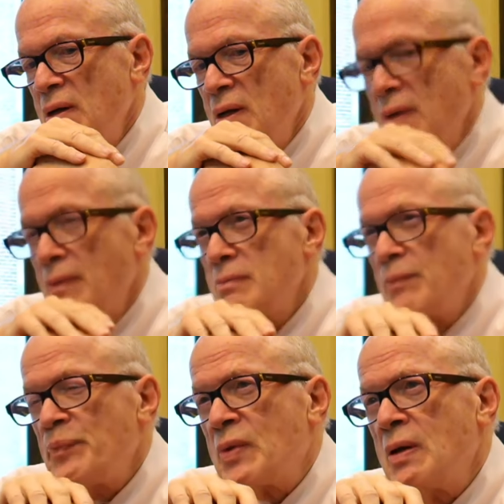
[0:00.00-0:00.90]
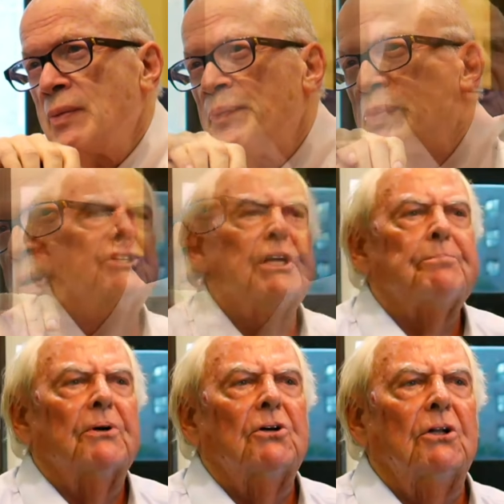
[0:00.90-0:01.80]
do you think is the
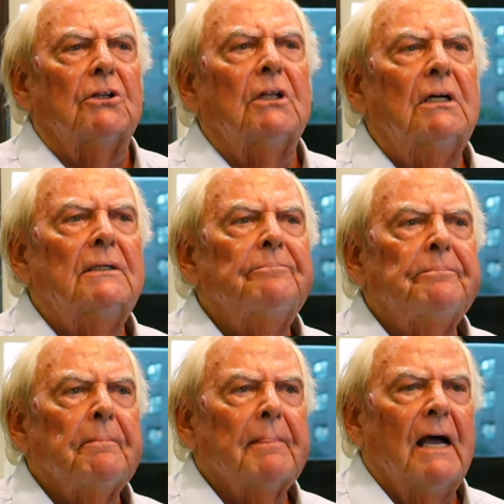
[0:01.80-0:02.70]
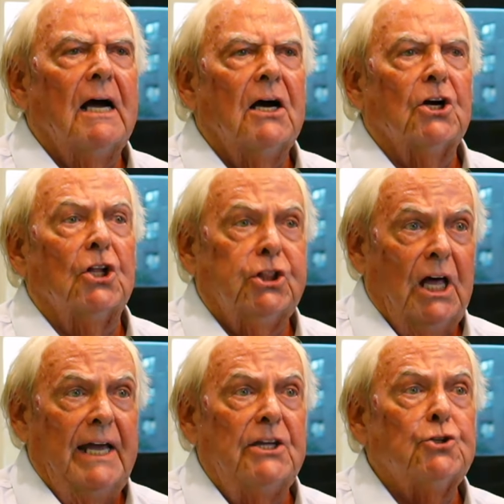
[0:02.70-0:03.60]
typical
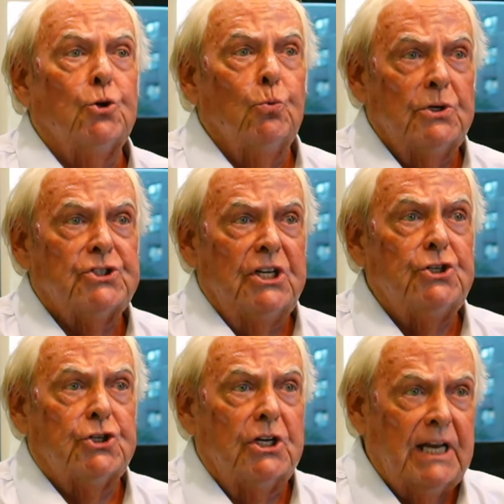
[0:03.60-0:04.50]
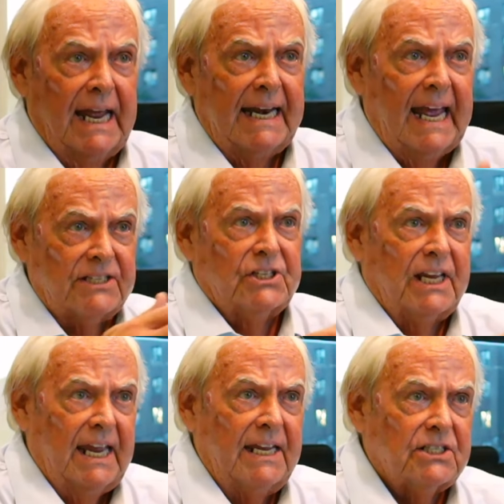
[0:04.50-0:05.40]
client who was injured and has a
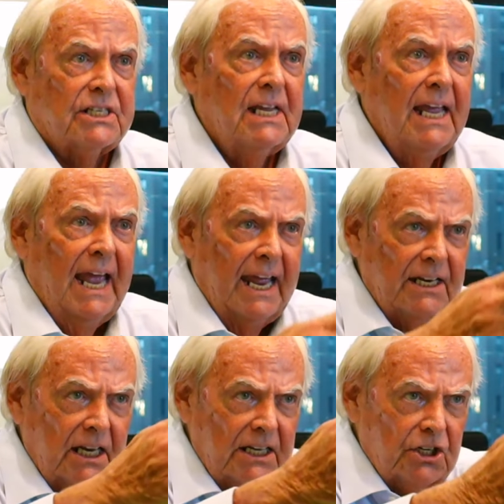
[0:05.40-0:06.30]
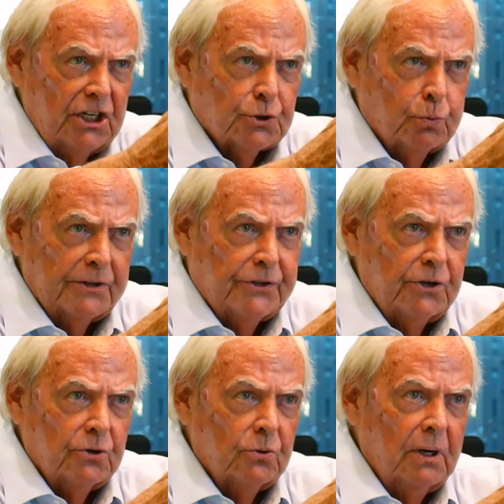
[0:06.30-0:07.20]
case and is with
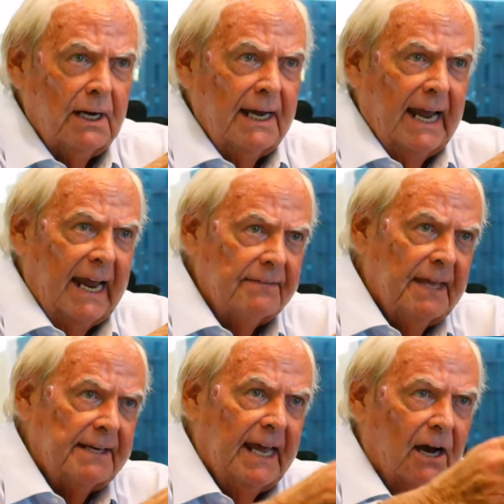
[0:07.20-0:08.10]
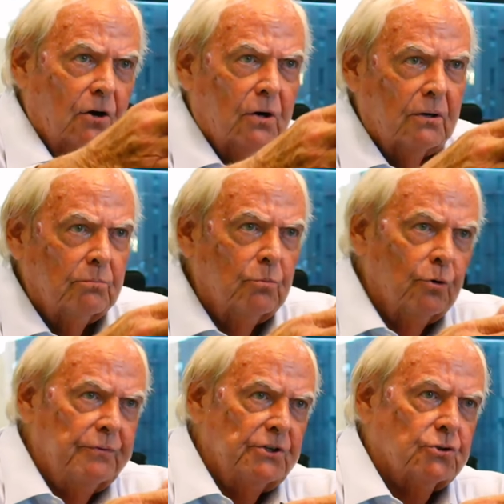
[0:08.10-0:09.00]
you and they're now
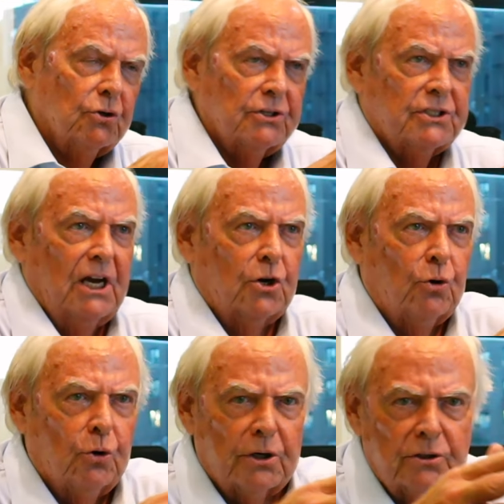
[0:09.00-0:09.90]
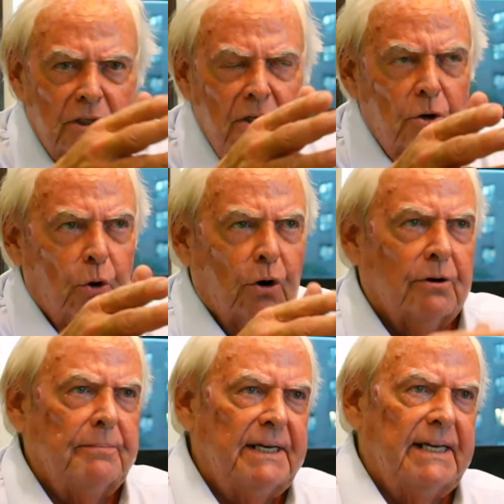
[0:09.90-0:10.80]
moving towards a court or
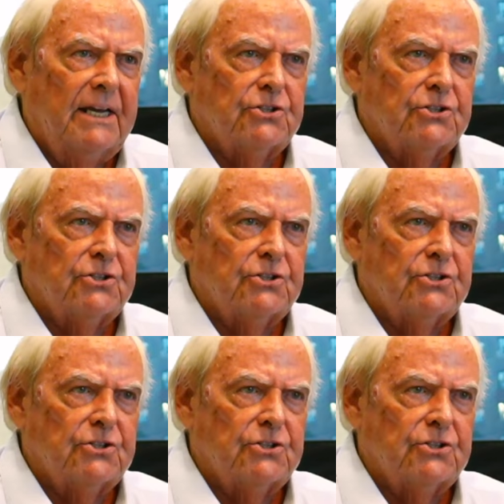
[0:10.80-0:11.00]
a mediation?